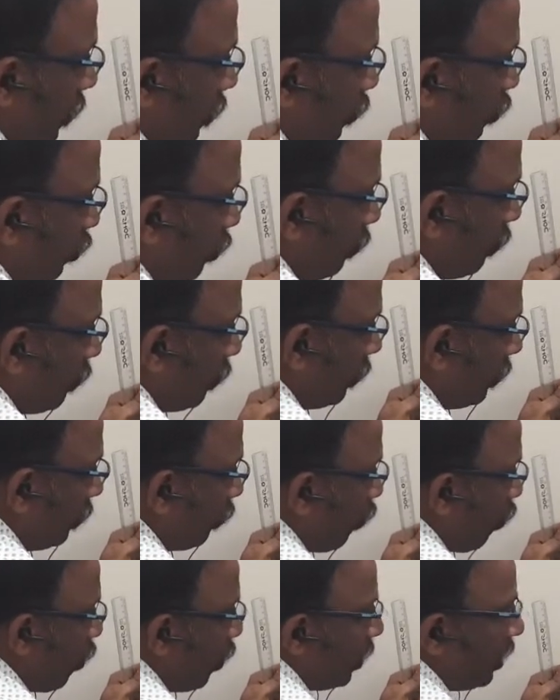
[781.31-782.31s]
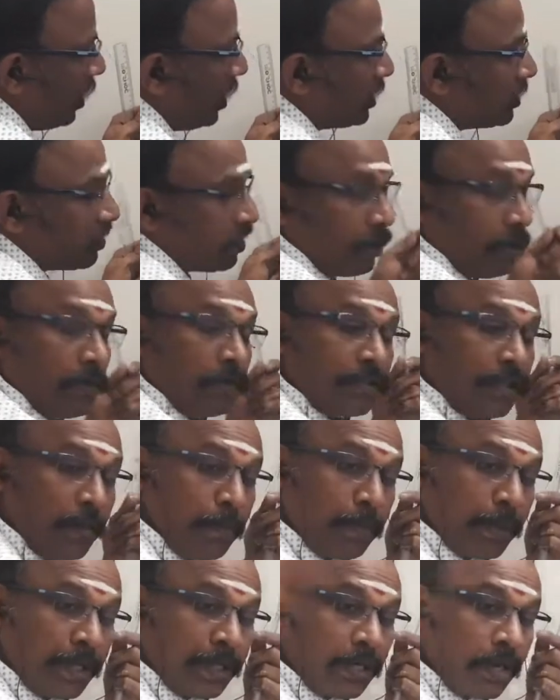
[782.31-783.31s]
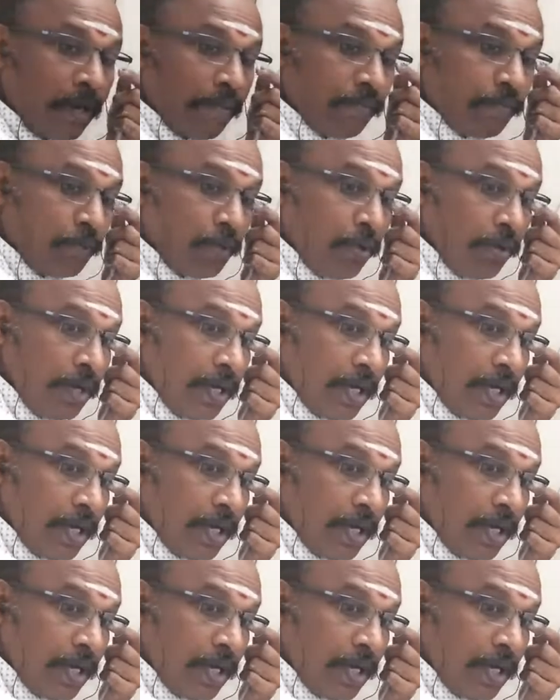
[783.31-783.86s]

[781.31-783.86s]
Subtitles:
So 1 is simple top view,